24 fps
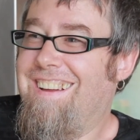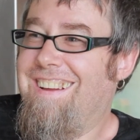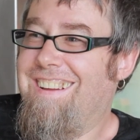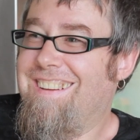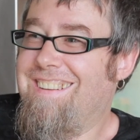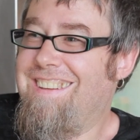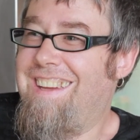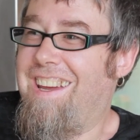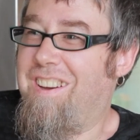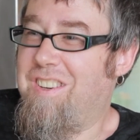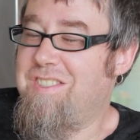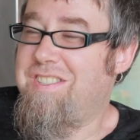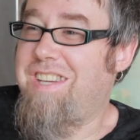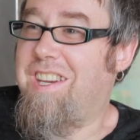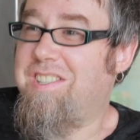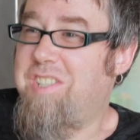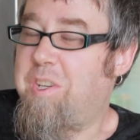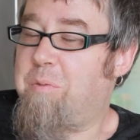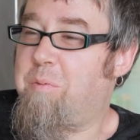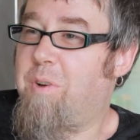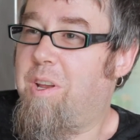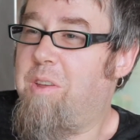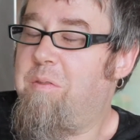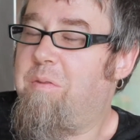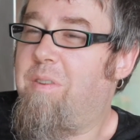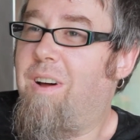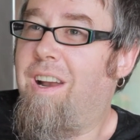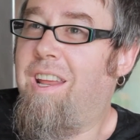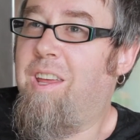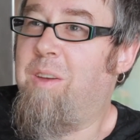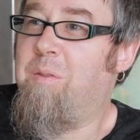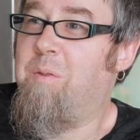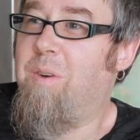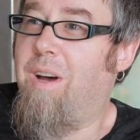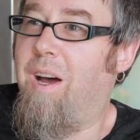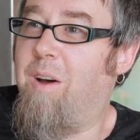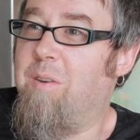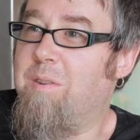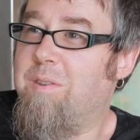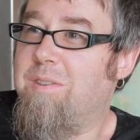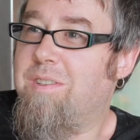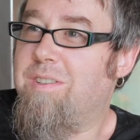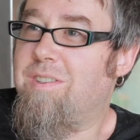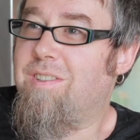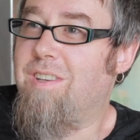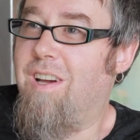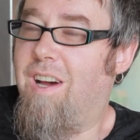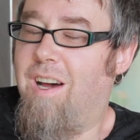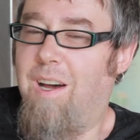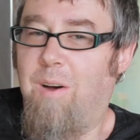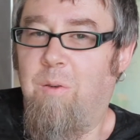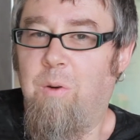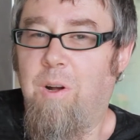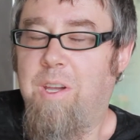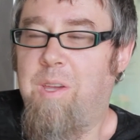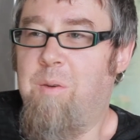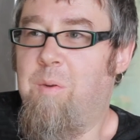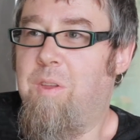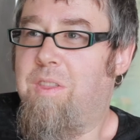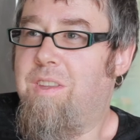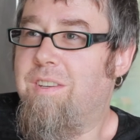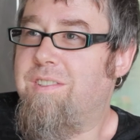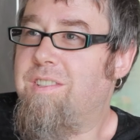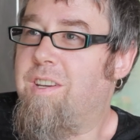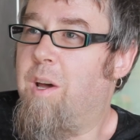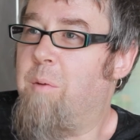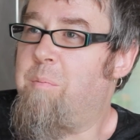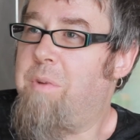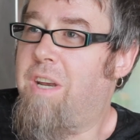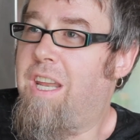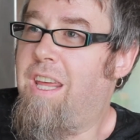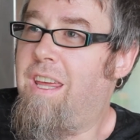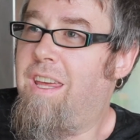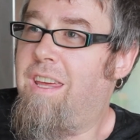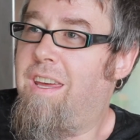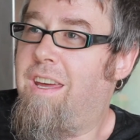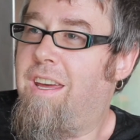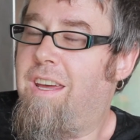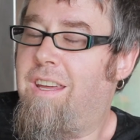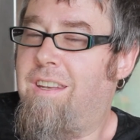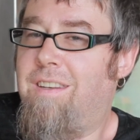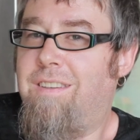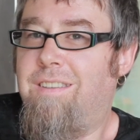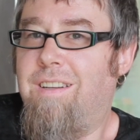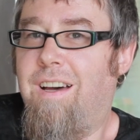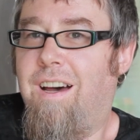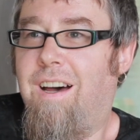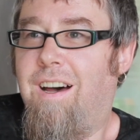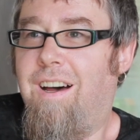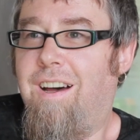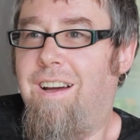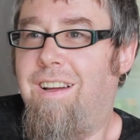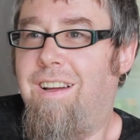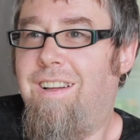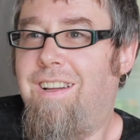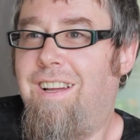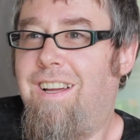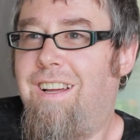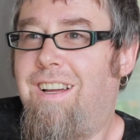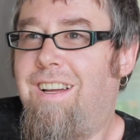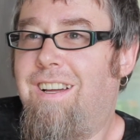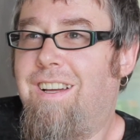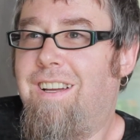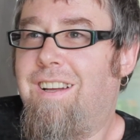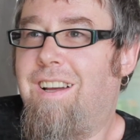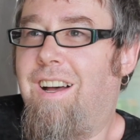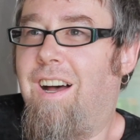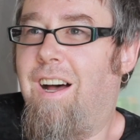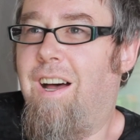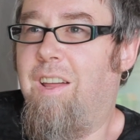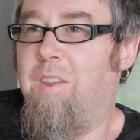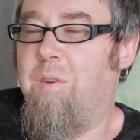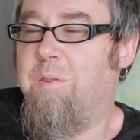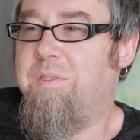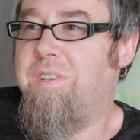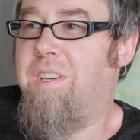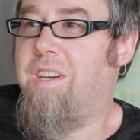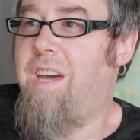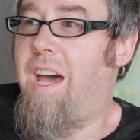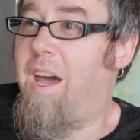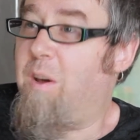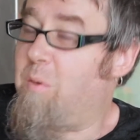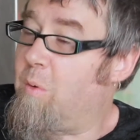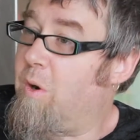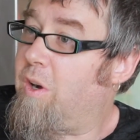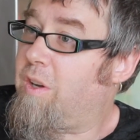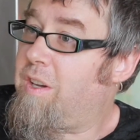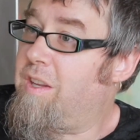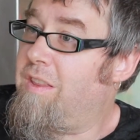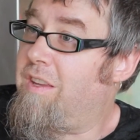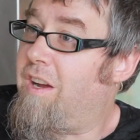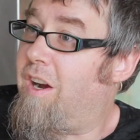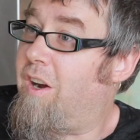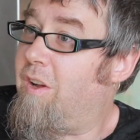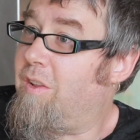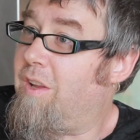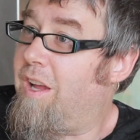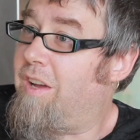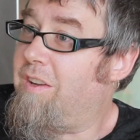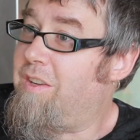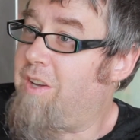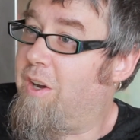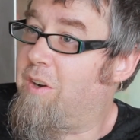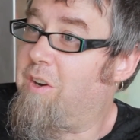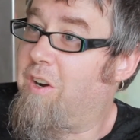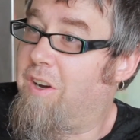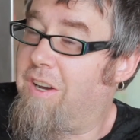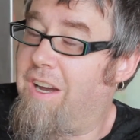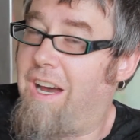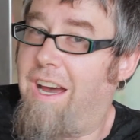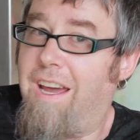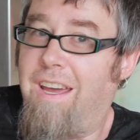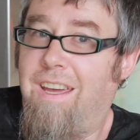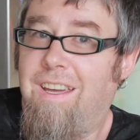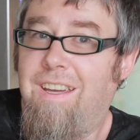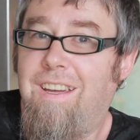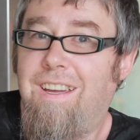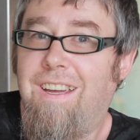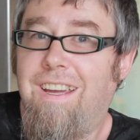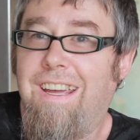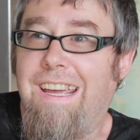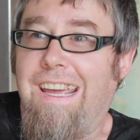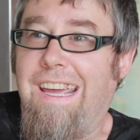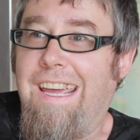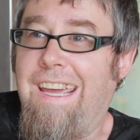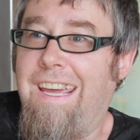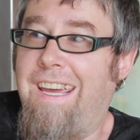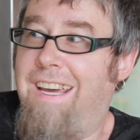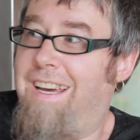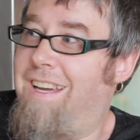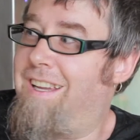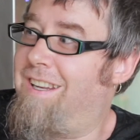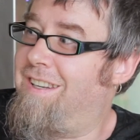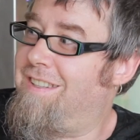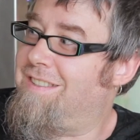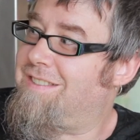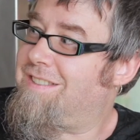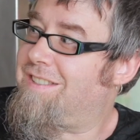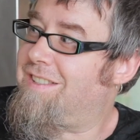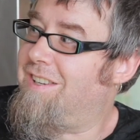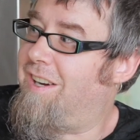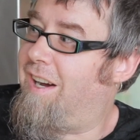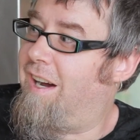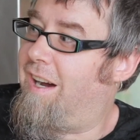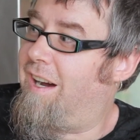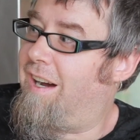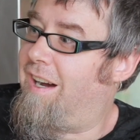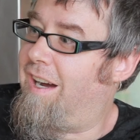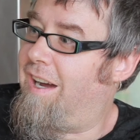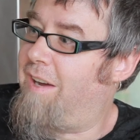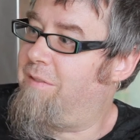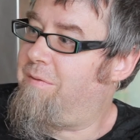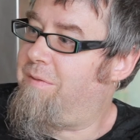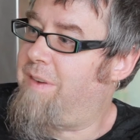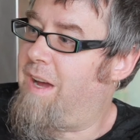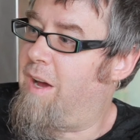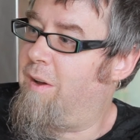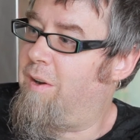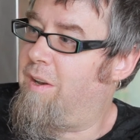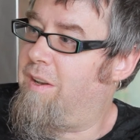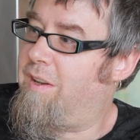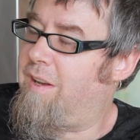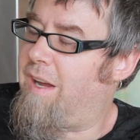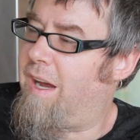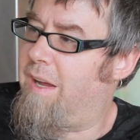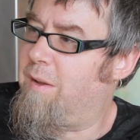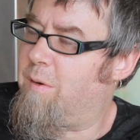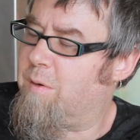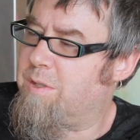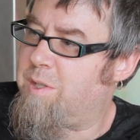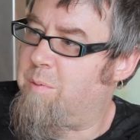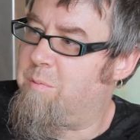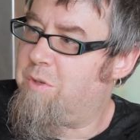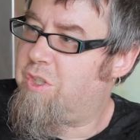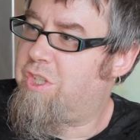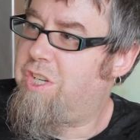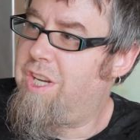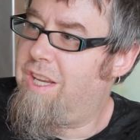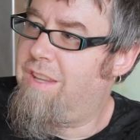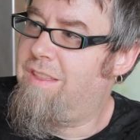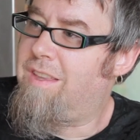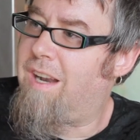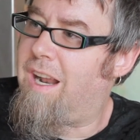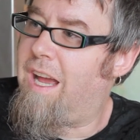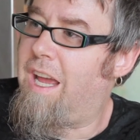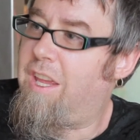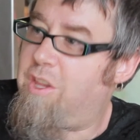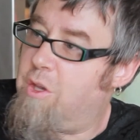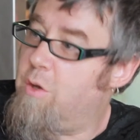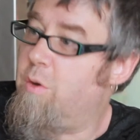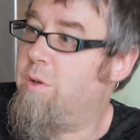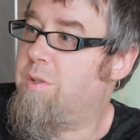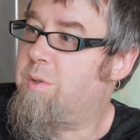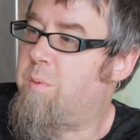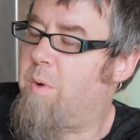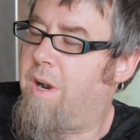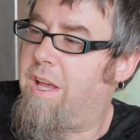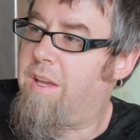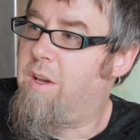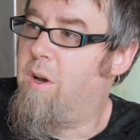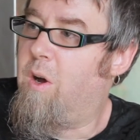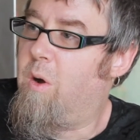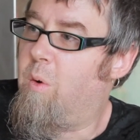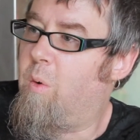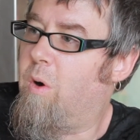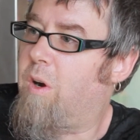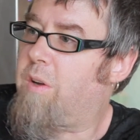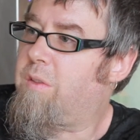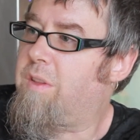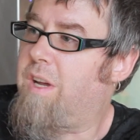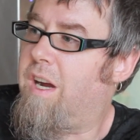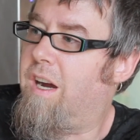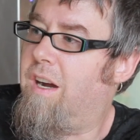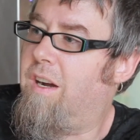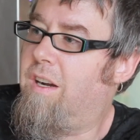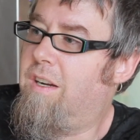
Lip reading: Yeah, it was actually pretty funny. I was working with this company, and there was a guy working there, a lot younger guy, and I found there was a machine that I use when I go work there,